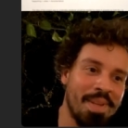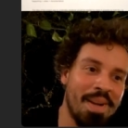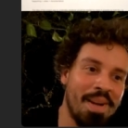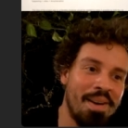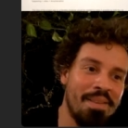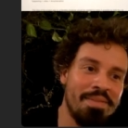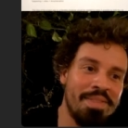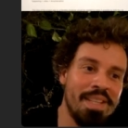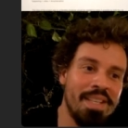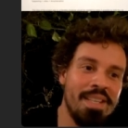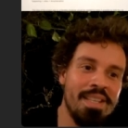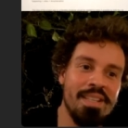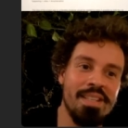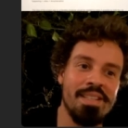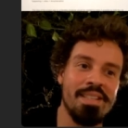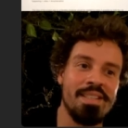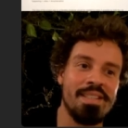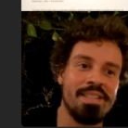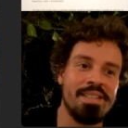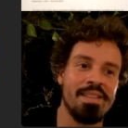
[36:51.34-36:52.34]
of
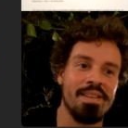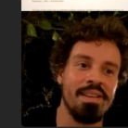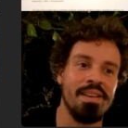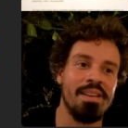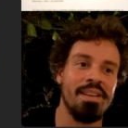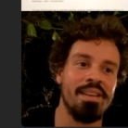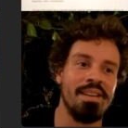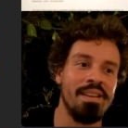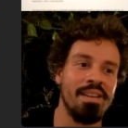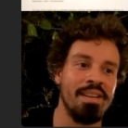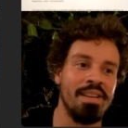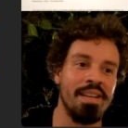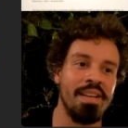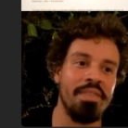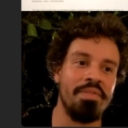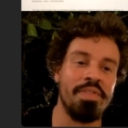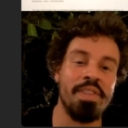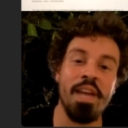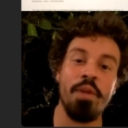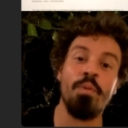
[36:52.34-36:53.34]
these
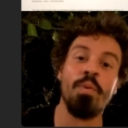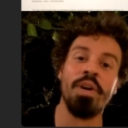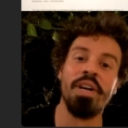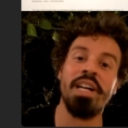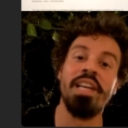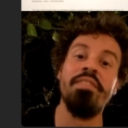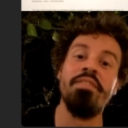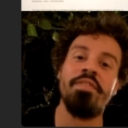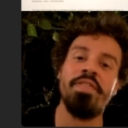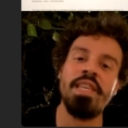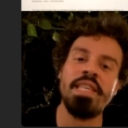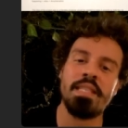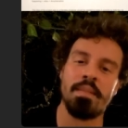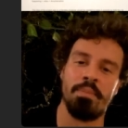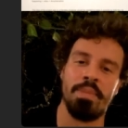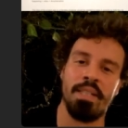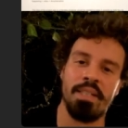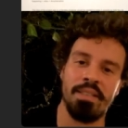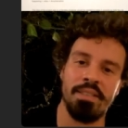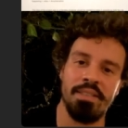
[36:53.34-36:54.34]
if they were
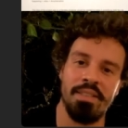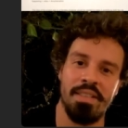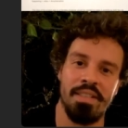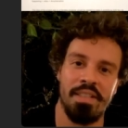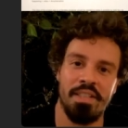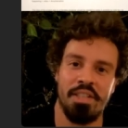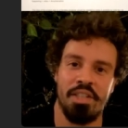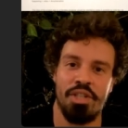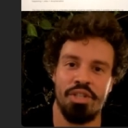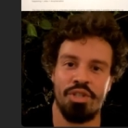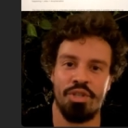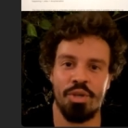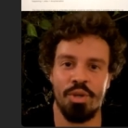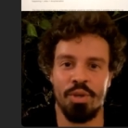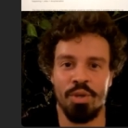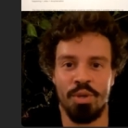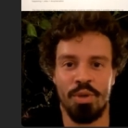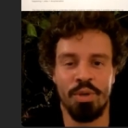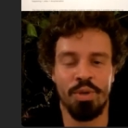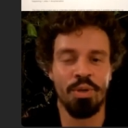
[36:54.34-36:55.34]
invisible
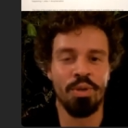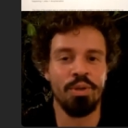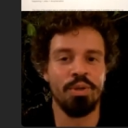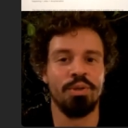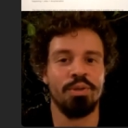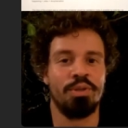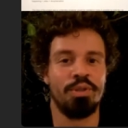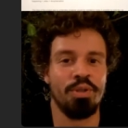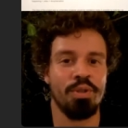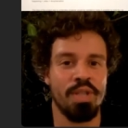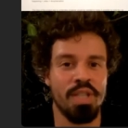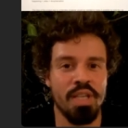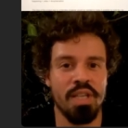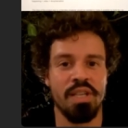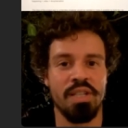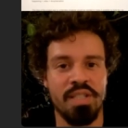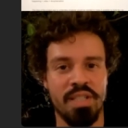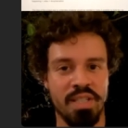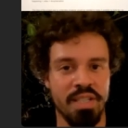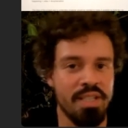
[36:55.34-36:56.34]
to
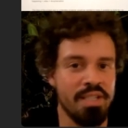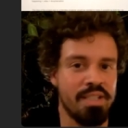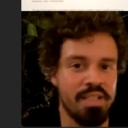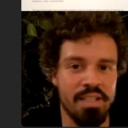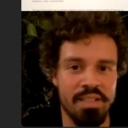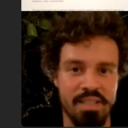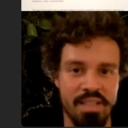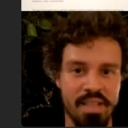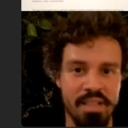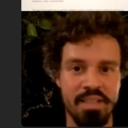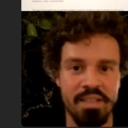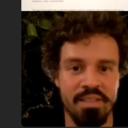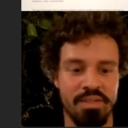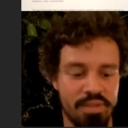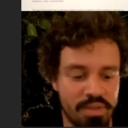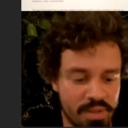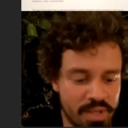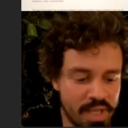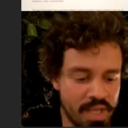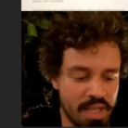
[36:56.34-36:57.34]
the citizens
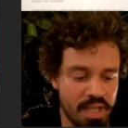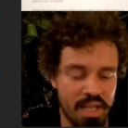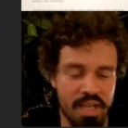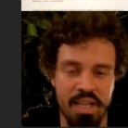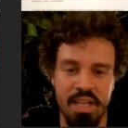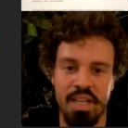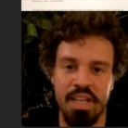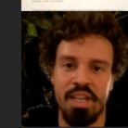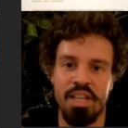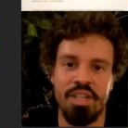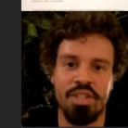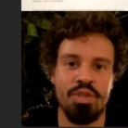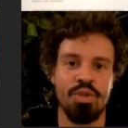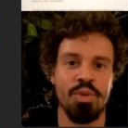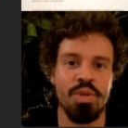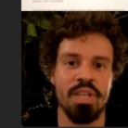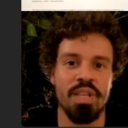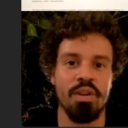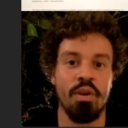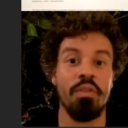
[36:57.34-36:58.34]
and to the
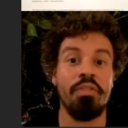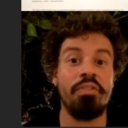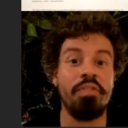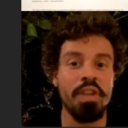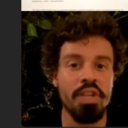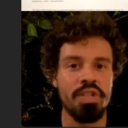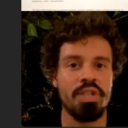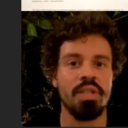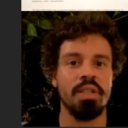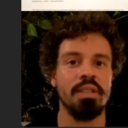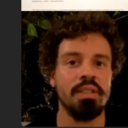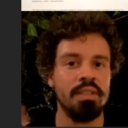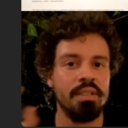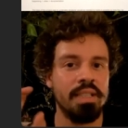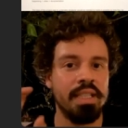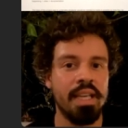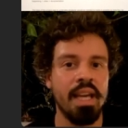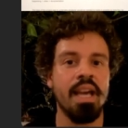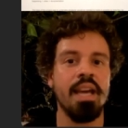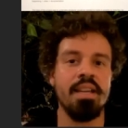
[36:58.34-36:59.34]
official
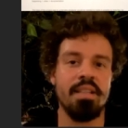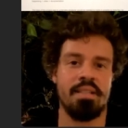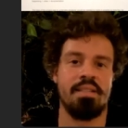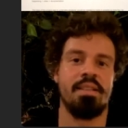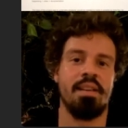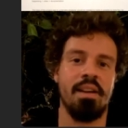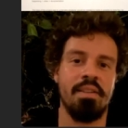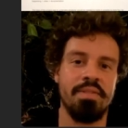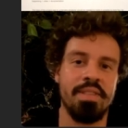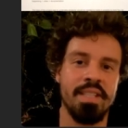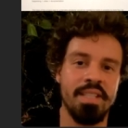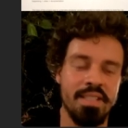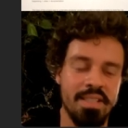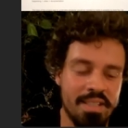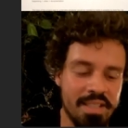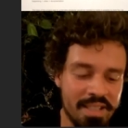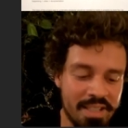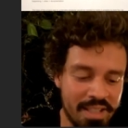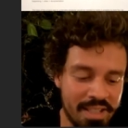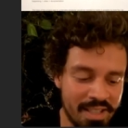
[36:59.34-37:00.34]
gaze of the
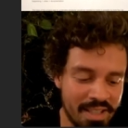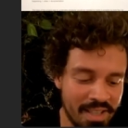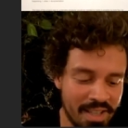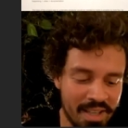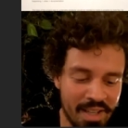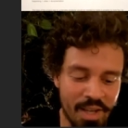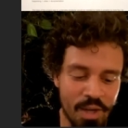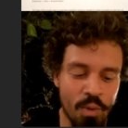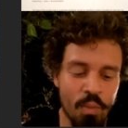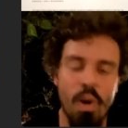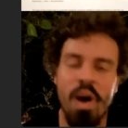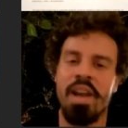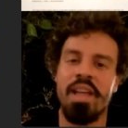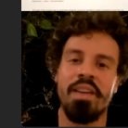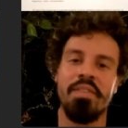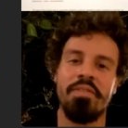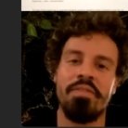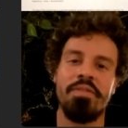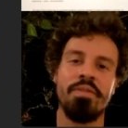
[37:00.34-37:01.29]
city, what if